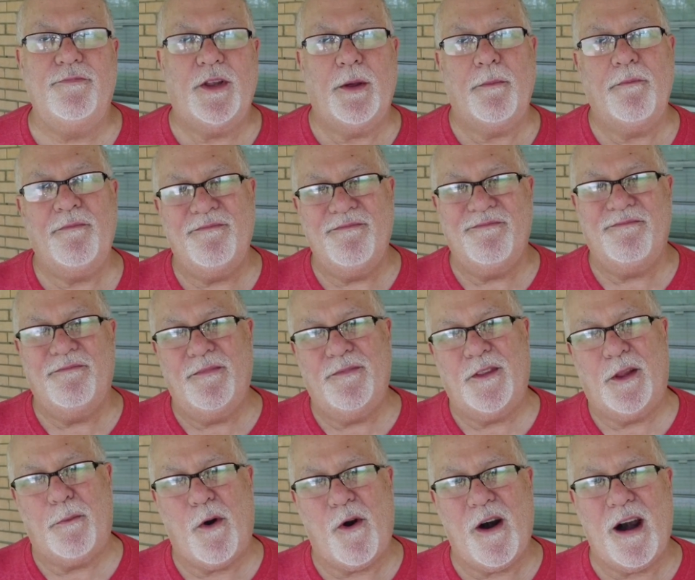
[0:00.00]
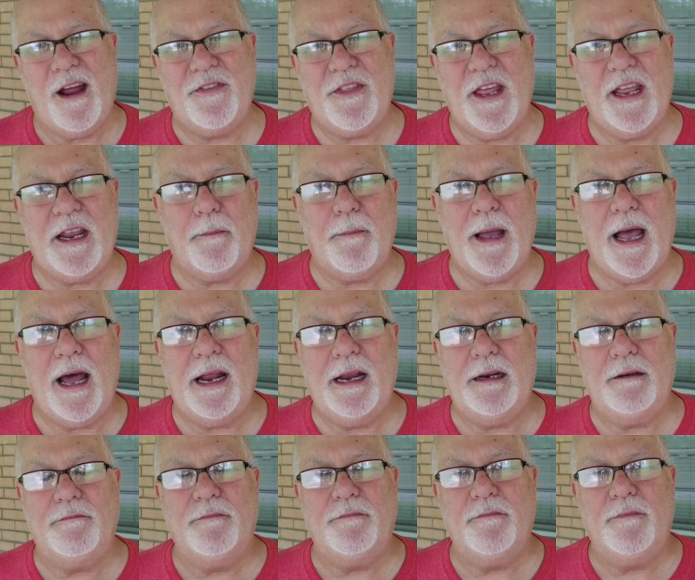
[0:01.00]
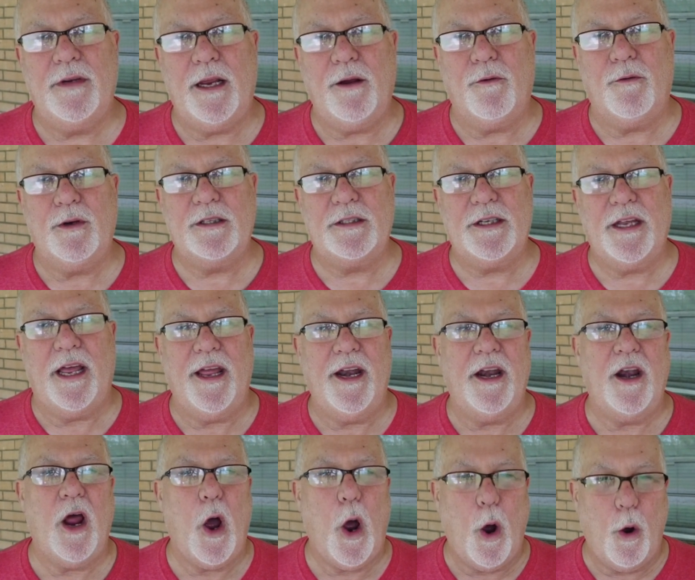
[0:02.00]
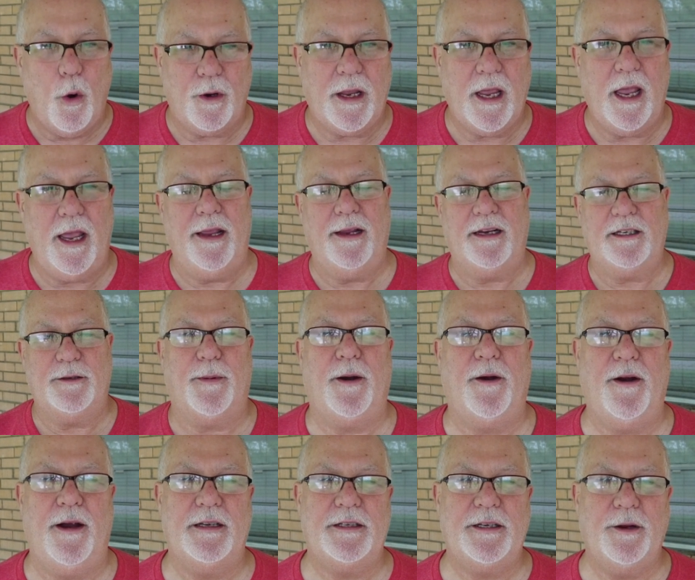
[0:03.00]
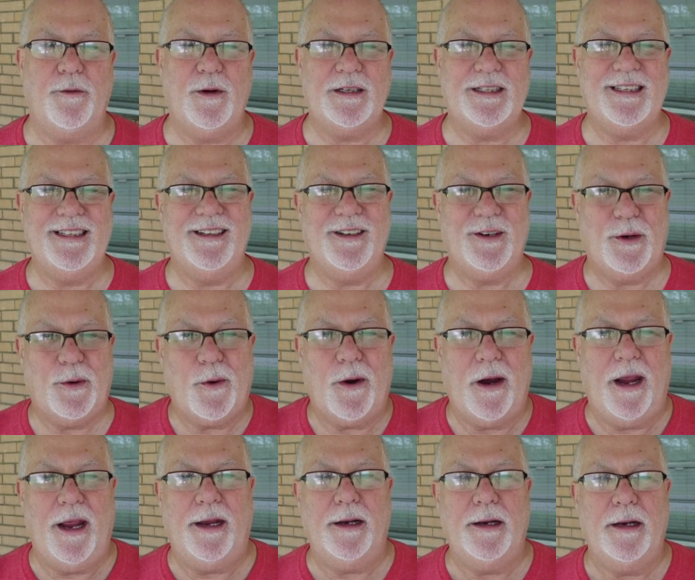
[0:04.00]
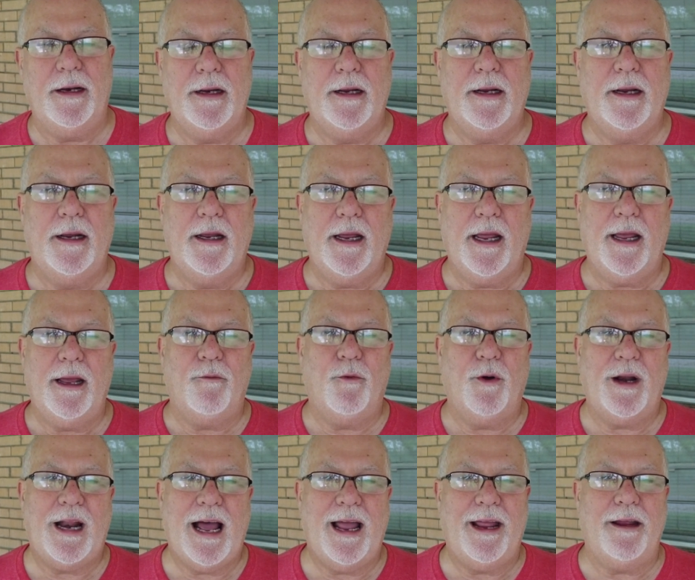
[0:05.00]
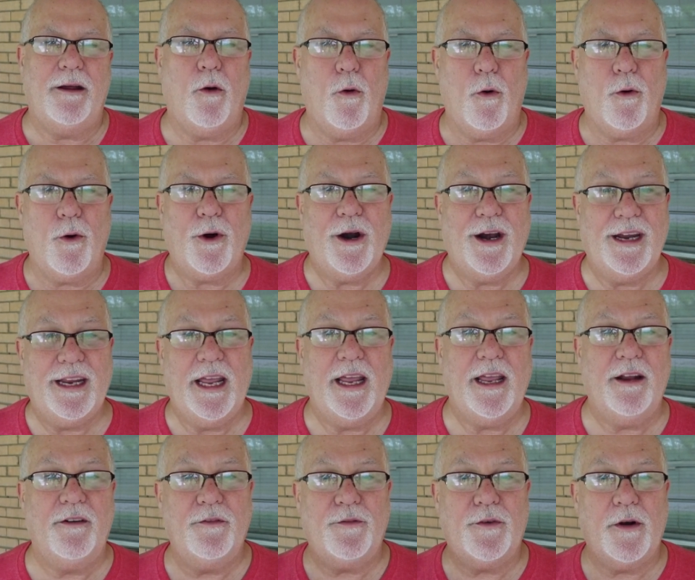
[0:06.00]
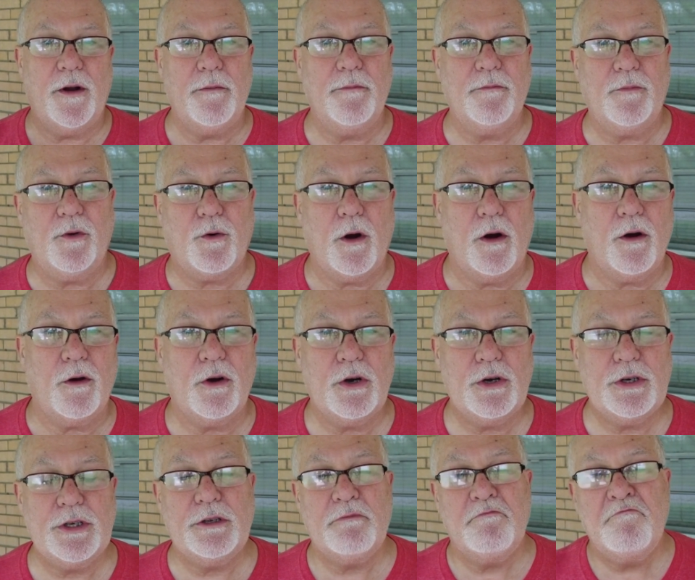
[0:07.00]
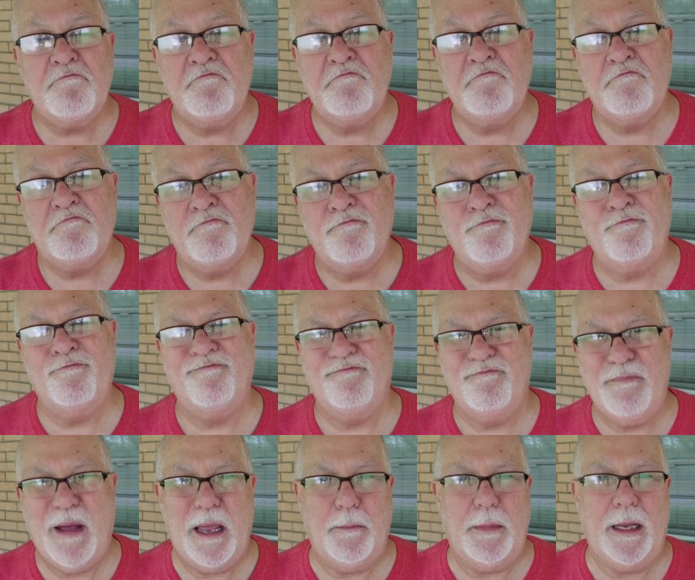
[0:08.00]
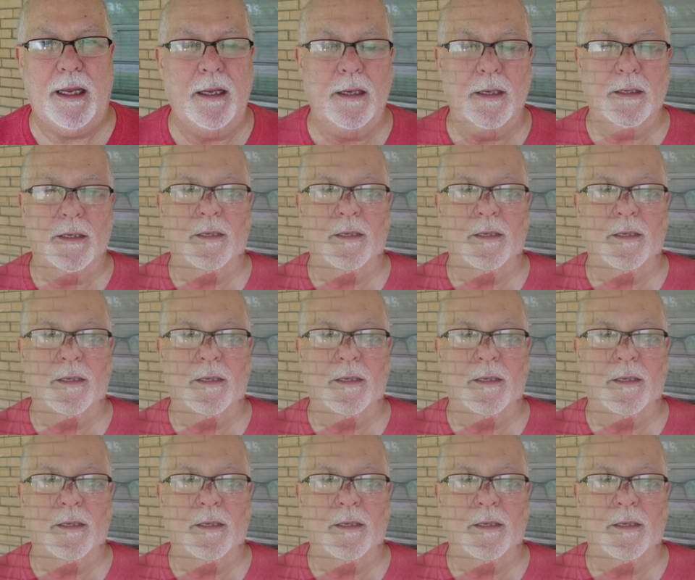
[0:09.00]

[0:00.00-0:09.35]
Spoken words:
the more I think about it, it was an okay experience. It wasn't great. And would I order again from Kroger's? Maybe.